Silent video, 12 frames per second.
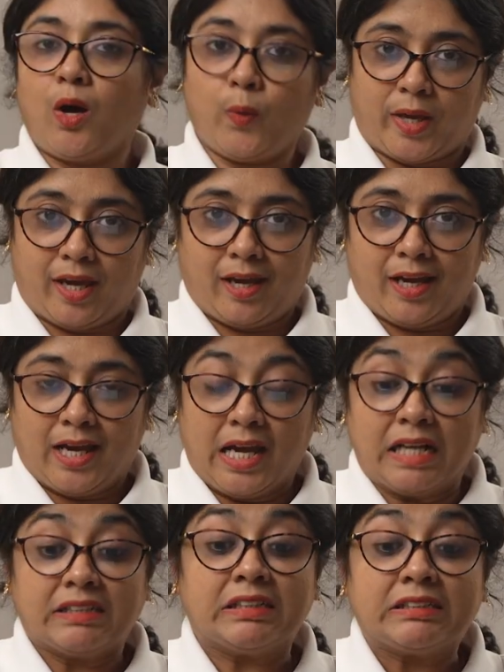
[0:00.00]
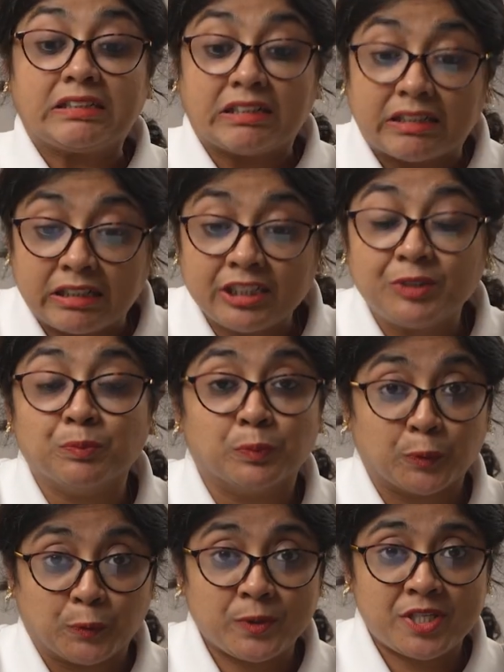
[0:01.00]
Okay, the third
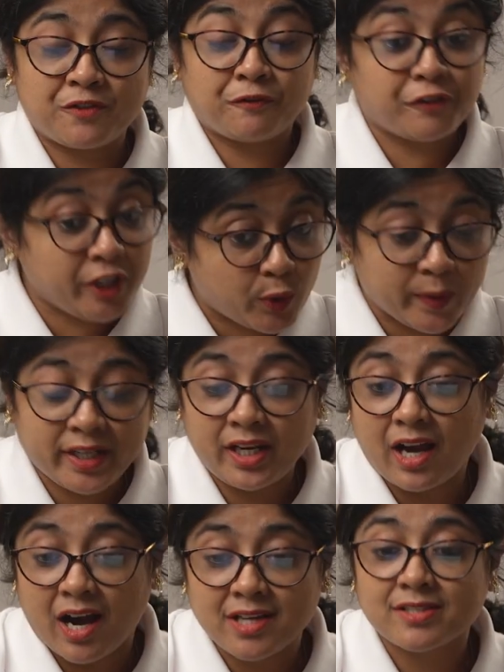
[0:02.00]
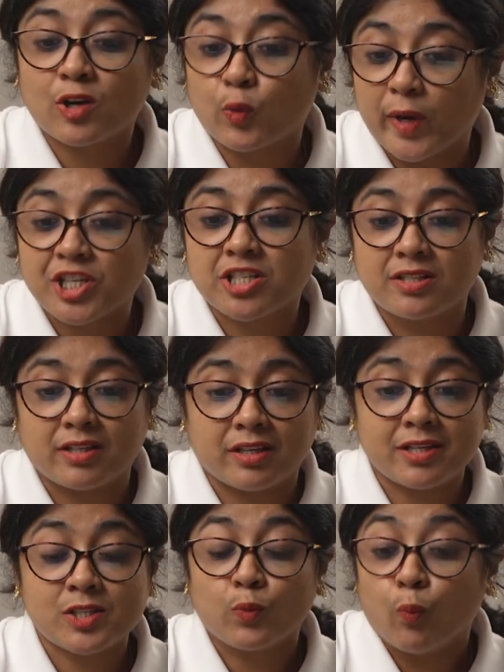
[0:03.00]
most frequently asked question
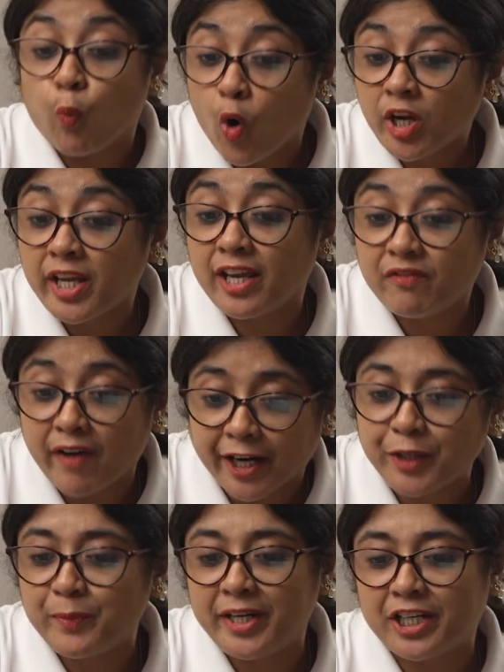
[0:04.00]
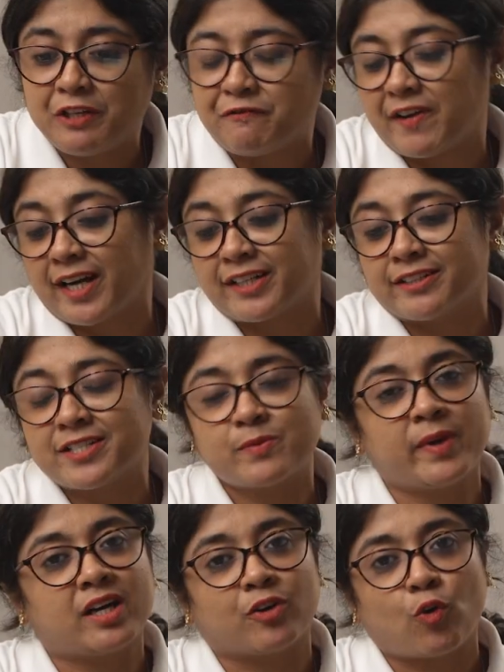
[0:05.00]
is, what environmental factors
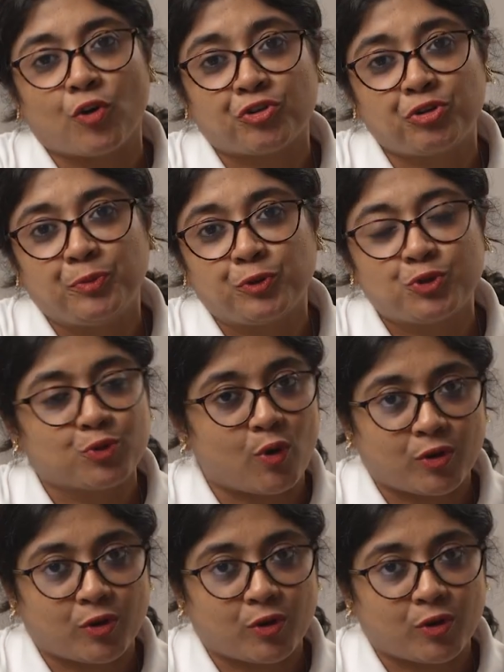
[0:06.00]
may contribute to